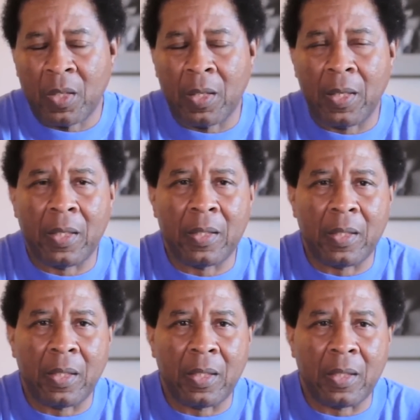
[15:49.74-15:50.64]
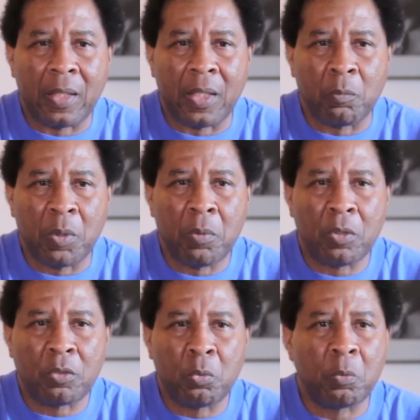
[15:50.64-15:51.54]
And, and, and we
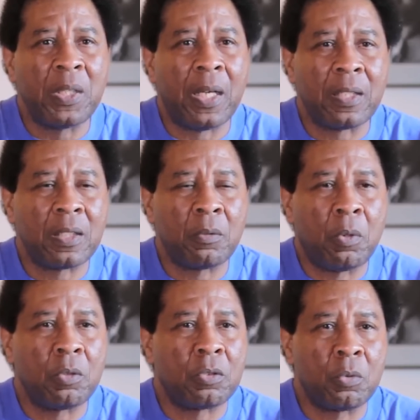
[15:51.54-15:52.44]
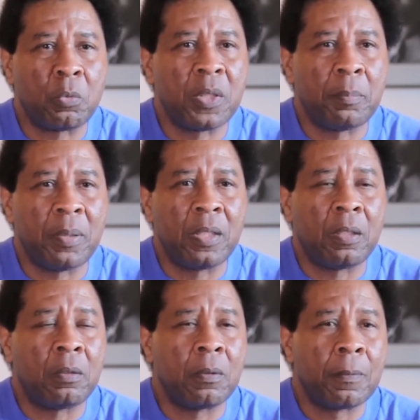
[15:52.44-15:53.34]
want to, we actually want to
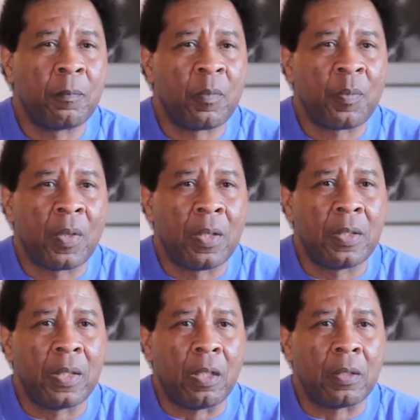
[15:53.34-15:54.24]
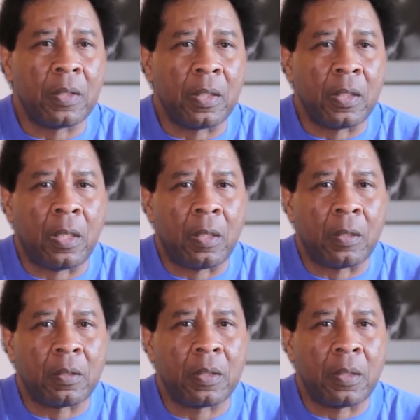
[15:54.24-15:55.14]
rebuild the the uh,
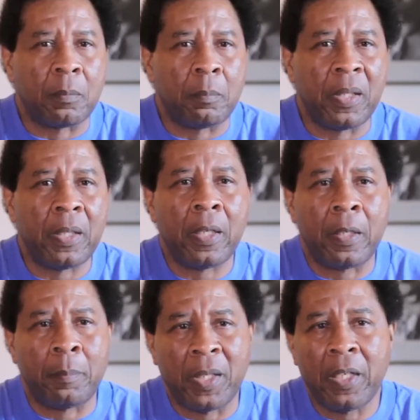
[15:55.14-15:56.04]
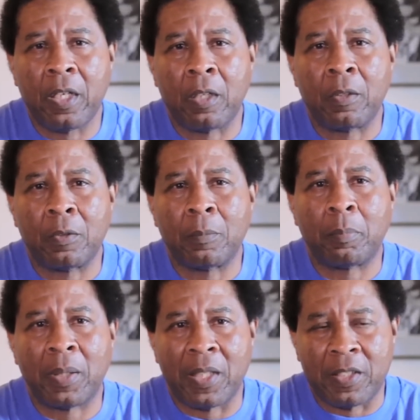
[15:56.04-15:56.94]
the Meaher Meaher
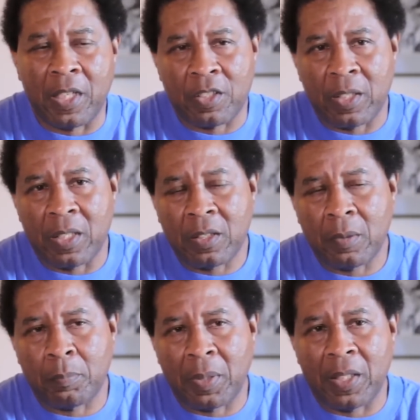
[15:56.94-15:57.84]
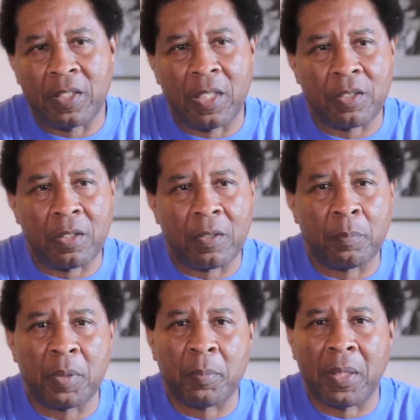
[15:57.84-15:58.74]
plantation. That's the plantation of the
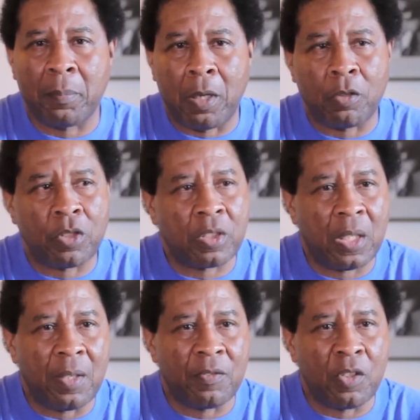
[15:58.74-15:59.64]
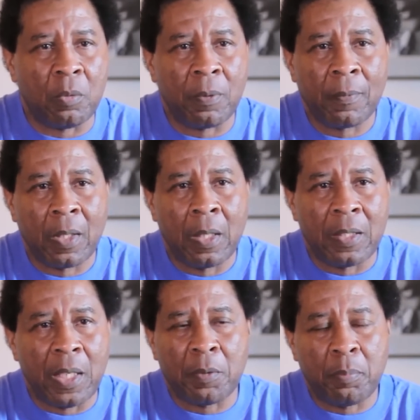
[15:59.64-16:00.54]
people that bought the slaves over.
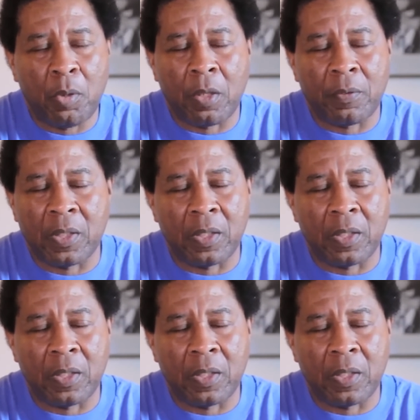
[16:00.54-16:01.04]
That was part of the